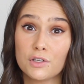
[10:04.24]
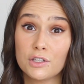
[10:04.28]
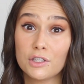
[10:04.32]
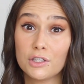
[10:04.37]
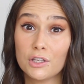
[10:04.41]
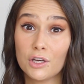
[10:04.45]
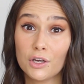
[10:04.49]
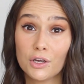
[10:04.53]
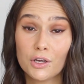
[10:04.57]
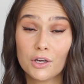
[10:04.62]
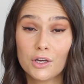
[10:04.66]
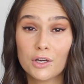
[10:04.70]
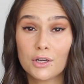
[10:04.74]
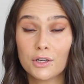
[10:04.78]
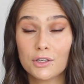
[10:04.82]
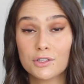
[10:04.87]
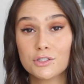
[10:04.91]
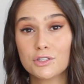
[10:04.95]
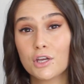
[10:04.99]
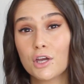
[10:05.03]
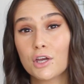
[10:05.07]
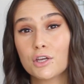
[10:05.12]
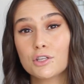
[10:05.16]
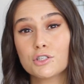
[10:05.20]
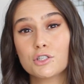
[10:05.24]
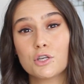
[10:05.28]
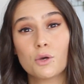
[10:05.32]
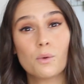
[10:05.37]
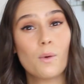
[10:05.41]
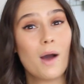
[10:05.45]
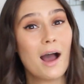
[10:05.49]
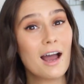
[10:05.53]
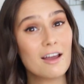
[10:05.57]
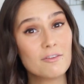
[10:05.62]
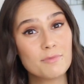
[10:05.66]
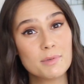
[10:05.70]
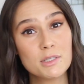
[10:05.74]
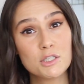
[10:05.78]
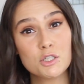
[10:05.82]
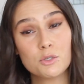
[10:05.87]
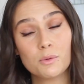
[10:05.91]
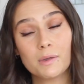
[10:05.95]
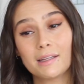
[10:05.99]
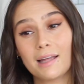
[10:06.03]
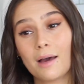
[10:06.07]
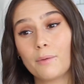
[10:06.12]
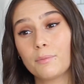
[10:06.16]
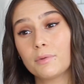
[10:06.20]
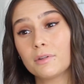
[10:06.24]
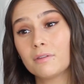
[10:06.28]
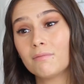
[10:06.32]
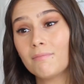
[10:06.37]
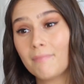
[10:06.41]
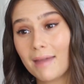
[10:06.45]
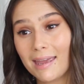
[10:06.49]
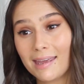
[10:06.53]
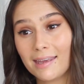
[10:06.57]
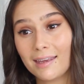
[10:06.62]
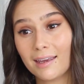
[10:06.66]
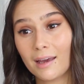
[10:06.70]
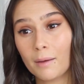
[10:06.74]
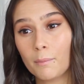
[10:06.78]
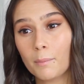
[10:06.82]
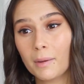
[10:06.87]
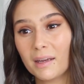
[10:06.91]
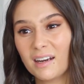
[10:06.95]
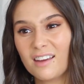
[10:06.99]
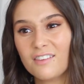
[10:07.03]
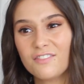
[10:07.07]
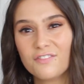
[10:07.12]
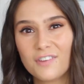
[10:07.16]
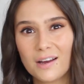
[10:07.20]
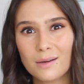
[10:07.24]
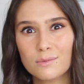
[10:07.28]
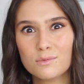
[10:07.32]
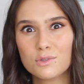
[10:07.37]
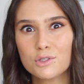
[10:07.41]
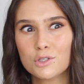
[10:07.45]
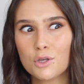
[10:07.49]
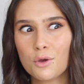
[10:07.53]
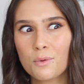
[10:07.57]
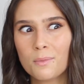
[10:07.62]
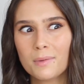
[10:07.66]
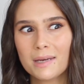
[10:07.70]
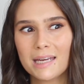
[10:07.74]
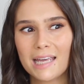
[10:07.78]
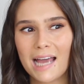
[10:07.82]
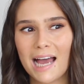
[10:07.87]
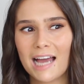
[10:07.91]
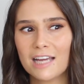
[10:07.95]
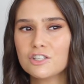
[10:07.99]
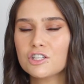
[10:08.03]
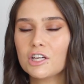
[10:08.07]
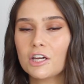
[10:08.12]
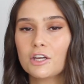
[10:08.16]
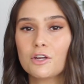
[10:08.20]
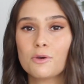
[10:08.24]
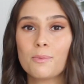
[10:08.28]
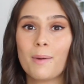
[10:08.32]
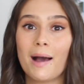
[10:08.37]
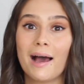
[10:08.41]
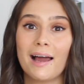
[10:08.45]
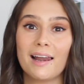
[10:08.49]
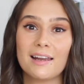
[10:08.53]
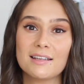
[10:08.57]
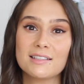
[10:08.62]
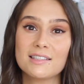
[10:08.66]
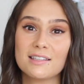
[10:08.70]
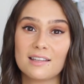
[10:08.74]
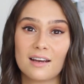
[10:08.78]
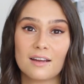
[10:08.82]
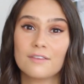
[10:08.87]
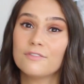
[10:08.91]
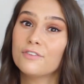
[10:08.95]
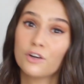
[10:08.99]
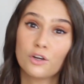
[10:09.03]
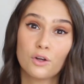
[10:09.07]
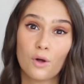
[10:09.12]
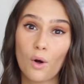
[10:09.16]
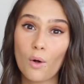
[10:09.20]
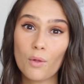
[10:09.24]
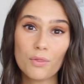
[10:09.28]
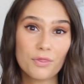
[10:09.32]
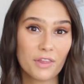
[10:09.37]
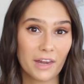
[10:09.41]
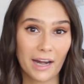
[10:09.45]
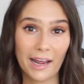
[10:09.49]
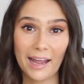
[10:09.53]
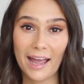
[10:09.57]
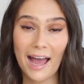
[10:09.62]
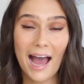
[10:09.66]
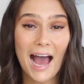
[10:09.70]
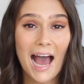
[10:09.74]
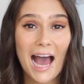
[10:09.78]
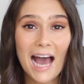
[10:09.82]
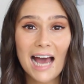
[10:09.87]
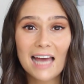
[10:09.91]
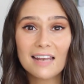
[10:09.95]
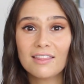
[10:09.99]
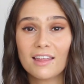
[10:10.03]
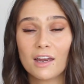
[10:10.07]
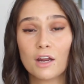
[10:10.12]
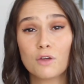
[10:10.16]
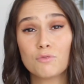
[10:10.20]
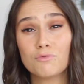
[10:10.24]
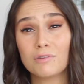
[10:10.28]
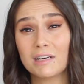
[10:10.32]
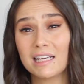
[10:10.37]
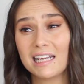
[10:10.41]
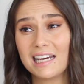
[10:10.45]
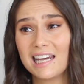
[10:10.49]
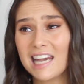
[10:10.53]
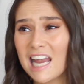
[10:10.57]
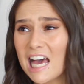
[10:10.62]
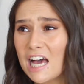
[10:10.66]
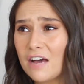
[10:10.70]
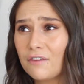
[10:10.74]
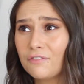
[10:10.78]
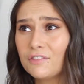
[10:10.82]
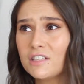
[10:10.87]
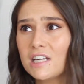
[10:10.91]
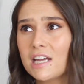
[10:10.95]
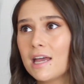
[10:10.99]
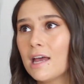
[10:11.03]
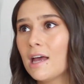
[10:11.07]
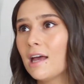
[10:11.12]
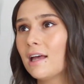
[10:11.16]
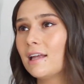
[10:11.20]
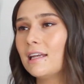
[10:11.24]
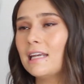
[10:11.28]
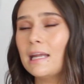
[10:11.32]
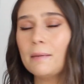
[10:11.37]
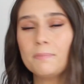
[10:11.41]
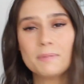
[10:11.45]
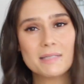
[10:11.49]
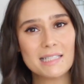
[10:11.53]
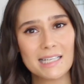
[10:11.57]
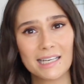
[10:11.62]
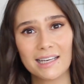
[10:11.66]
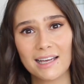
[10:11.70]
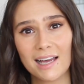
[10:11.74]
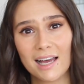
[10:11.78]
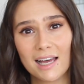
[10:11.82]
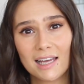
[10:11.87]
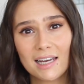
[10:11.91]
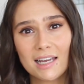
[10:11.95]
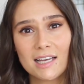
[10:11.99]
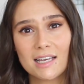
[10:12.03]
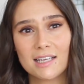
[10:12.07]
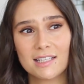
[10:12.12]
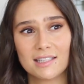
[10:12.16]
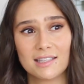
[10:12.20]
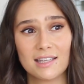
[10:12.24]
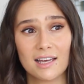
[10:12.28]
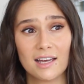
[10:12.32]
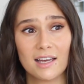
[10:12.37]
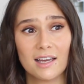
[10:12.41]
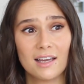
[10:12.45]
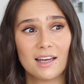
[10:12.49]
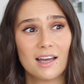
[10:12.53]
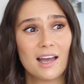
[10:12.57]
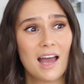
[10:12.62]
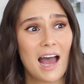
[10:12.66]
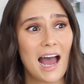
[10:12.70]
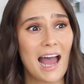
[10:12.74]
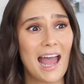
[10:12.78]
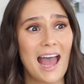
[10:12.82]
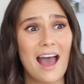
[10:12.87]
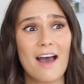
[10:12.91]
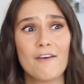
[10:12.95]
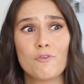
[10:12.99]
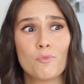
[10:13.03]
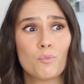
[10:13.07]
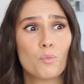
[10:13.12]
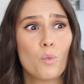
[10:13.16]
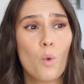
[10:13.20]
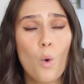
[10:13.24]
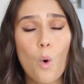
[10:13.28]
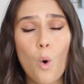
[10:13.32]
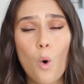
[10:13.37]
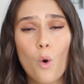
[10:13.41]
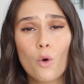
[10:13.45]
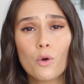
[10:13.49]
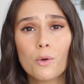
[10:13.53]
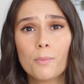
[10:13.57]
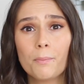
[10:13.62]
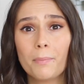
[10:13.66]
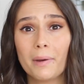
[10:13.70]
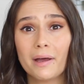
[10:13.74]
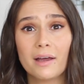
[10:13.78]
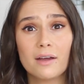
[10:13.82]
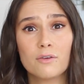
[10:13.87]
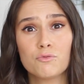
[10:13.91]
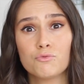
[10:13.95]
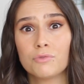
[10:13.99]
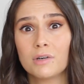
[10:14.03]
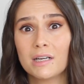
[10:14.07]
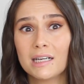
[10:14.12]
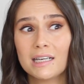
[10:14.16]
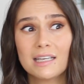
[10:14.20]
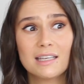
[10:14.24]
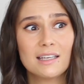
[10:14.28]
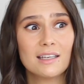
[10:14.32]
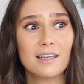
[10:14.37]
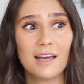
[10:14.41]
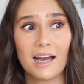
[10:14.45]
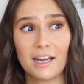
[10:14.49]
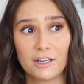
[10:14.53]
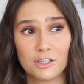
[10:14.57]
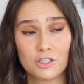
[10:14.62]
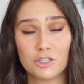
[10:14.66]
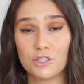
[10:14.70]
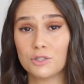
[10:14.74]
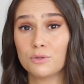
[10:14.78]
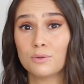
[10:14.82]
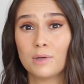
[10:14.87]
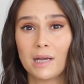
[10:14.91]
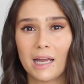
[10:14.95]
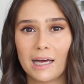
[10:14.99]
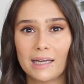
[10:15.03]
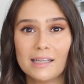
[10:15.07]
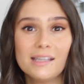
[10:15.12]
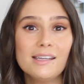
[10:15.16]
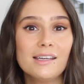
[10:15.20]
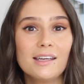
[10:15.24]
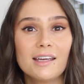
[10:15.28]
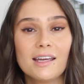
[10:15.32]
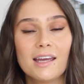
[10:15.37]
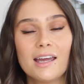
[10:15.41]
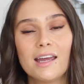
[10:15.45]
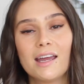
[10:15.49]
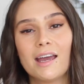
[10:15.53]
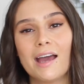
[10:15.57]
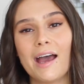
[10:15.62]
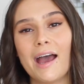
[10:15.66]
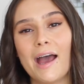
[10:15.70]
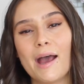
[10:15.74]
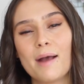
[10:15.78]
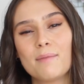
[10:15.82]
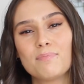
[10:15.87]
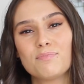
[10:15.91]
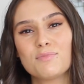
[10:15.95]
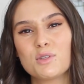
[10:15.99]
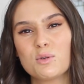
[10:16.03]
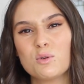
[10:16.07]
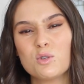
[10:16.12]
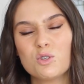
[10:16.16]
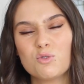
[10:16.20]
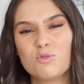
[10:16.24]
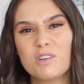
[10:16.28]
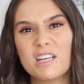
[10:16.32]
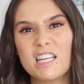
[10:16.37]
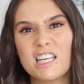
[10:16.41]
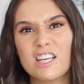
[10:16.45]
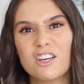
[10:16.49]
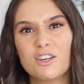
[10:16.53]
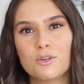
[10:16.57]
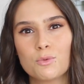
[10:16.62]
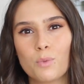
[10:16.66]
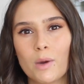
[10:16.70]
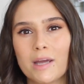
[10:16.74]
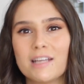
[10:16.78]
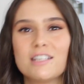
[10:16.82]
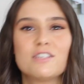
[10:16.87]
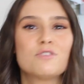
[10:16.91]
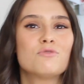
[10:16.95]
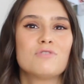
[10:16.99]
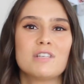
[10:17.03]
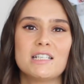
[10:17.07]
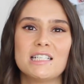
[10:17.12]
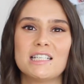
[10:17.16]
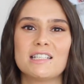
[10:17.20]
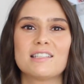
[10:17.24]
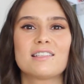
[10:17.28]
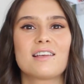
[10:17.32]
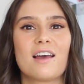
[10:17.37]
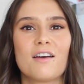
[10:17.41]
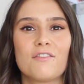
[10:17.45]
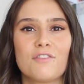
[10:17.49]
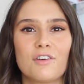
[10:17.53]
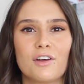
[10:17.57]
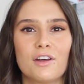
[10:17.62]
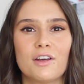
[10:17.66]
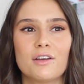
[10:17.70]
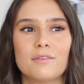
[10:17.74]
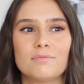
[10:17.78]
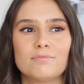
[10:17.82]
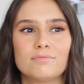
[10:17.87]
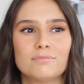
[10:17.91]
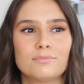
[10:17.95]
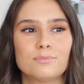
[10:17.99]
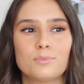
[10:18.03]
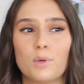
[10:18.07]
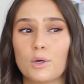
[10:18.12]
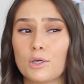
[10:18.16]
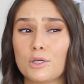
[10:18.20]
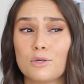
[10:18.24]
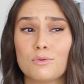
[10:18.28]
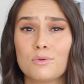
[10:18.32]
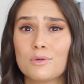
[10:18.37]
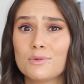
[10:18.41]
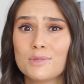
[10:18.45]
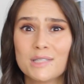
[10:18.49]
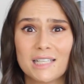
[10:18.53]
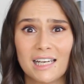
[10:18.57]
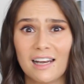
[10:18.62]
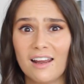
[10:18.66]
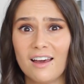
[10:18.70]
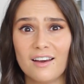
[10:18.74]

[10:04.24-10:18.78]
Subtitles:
for years. So I've been doing that with makeup, and I found so many eyeshadow palettes that I forgot that I had, that I really loved, lipstick colours that I haven't worn but really I do like. So it's a really good way to rediscover what you used to